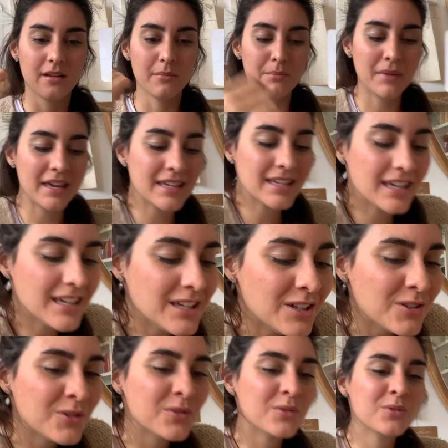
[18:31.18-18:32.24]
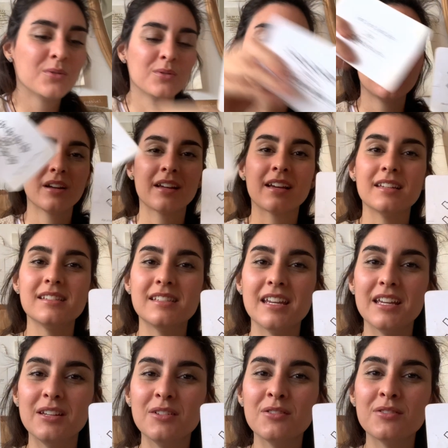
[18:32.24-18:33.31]
making you
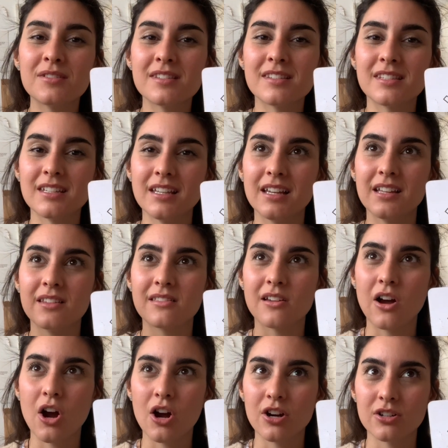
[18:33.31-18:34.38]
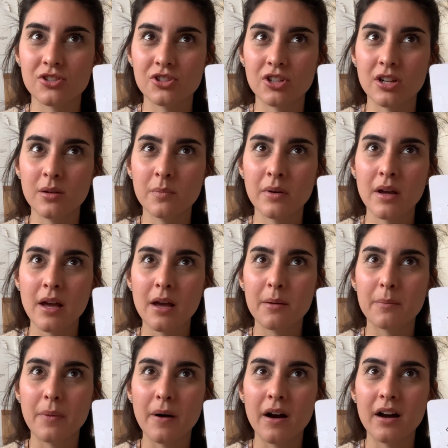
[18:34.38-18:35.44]
continue to see the hardship
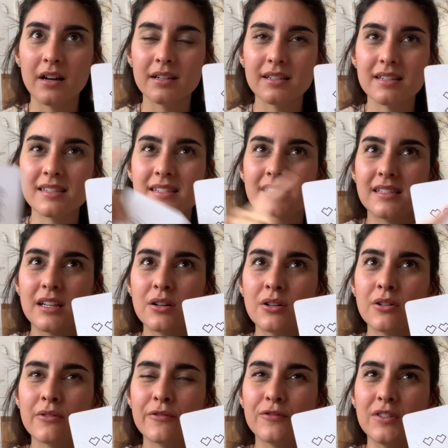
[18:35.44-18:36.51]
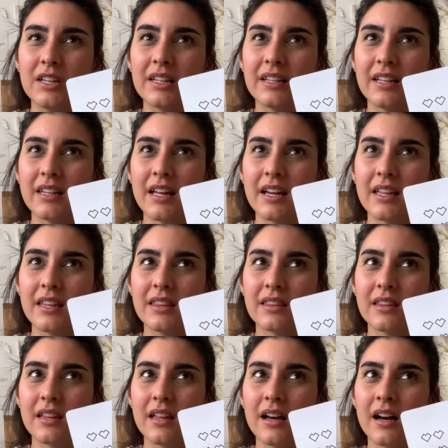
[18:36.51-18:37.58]
but still feeling like
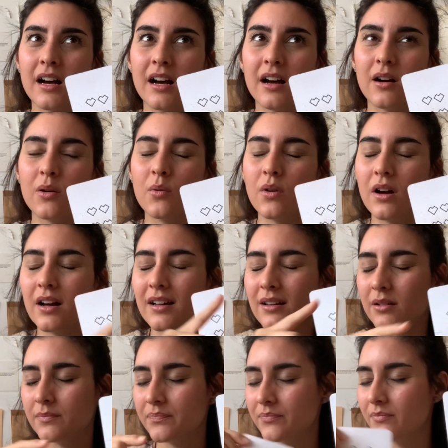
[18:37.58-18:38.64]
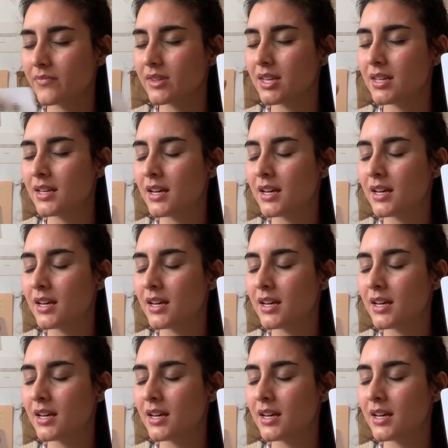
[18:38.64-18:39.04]
the